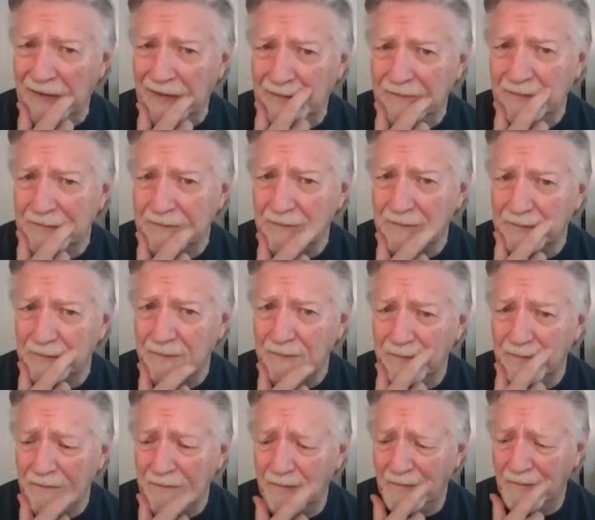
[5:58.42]
then
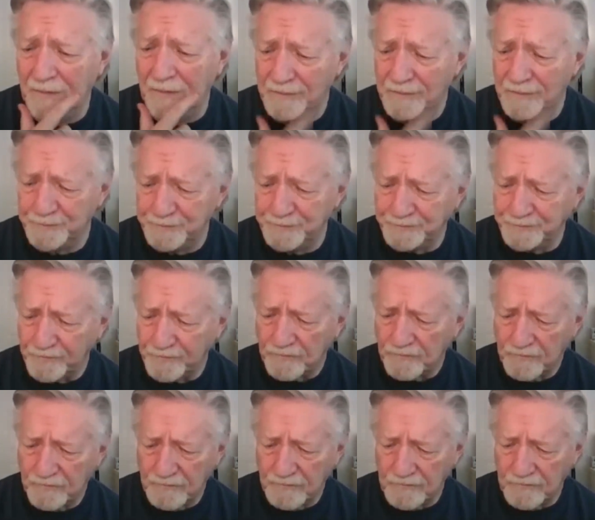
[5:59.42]

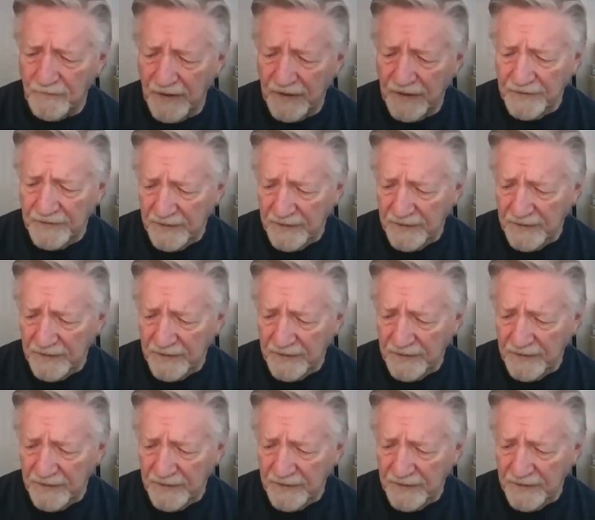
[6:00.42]
of course that's when I